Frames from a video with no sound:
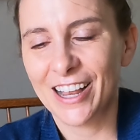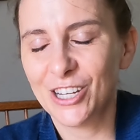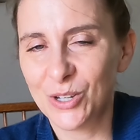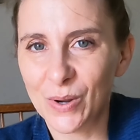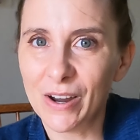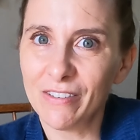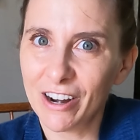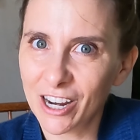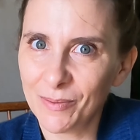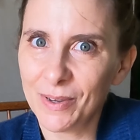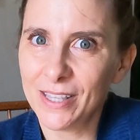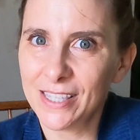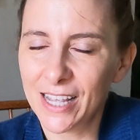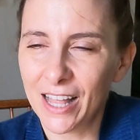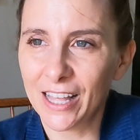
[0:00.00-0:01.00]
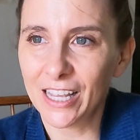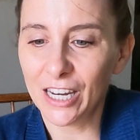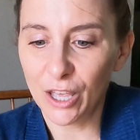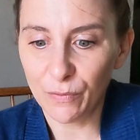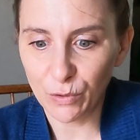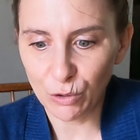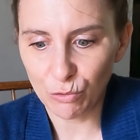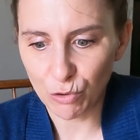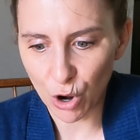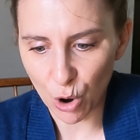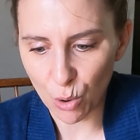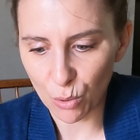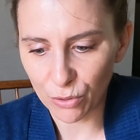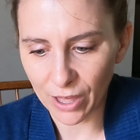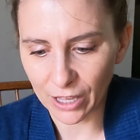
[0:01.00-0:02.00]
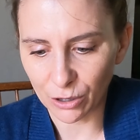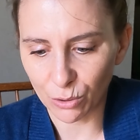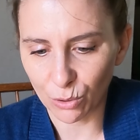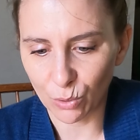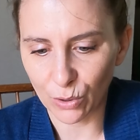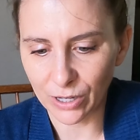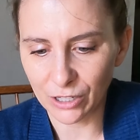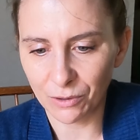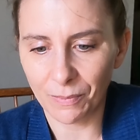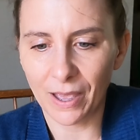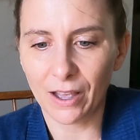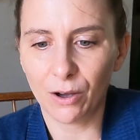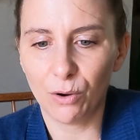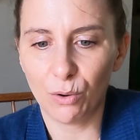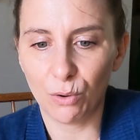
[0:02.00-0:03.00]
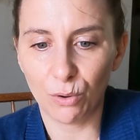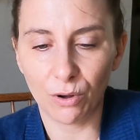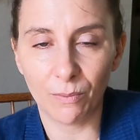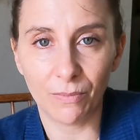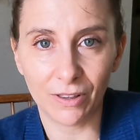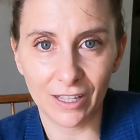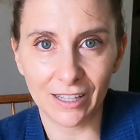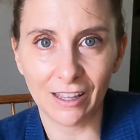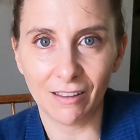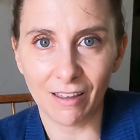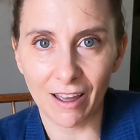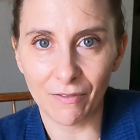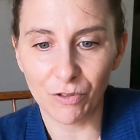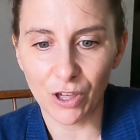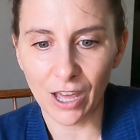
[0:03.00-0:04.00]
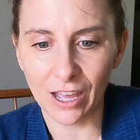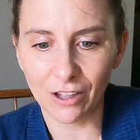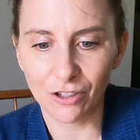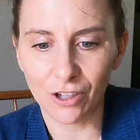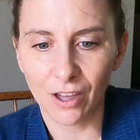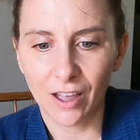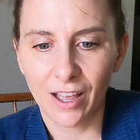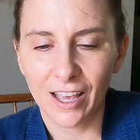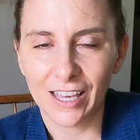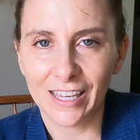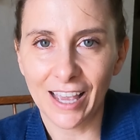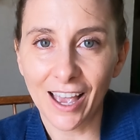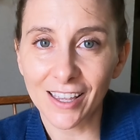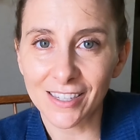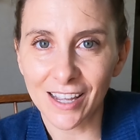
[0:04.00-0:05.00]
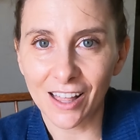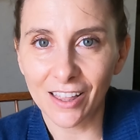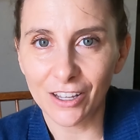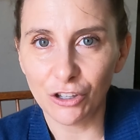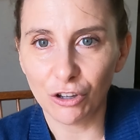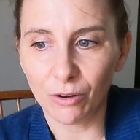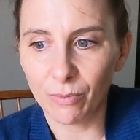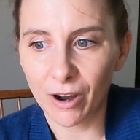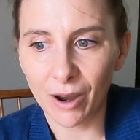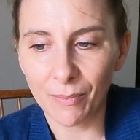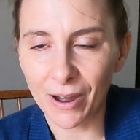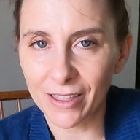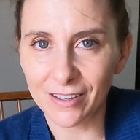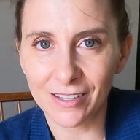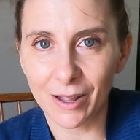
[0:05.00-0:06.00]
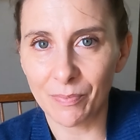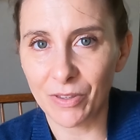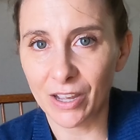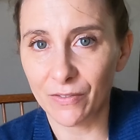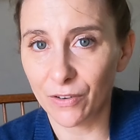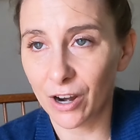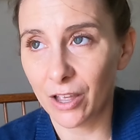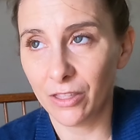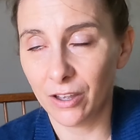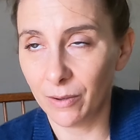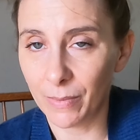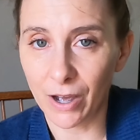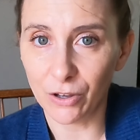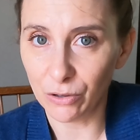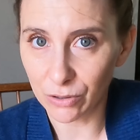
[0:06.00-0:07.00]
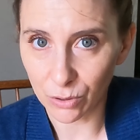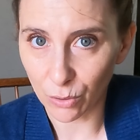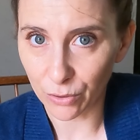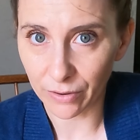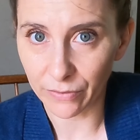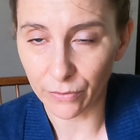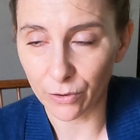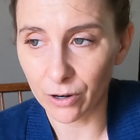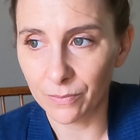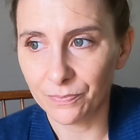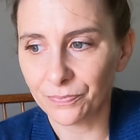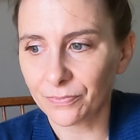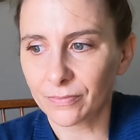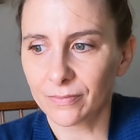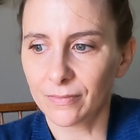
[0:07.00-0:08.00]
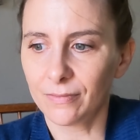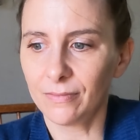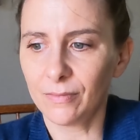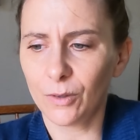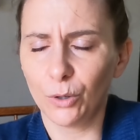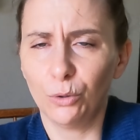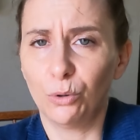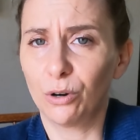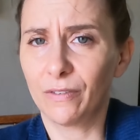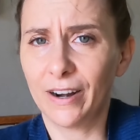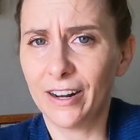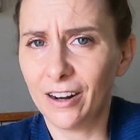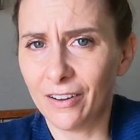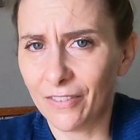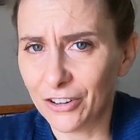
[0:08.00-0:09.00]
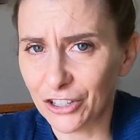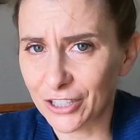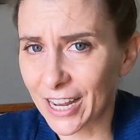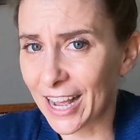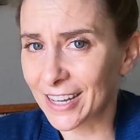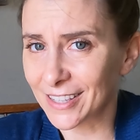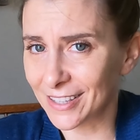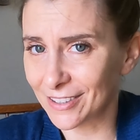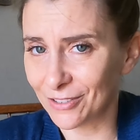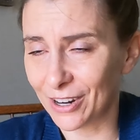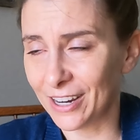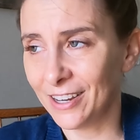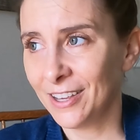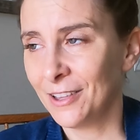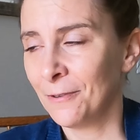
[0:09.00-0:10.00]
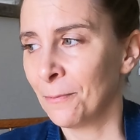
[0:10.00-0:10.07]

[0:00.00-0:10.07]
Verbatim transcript: Do I recommend selling it if you know that you're going to make a whole completely life change? Yeah, sell it and you can probably buy the same thing for the amount you sold it for, or write it off on your taxes, right?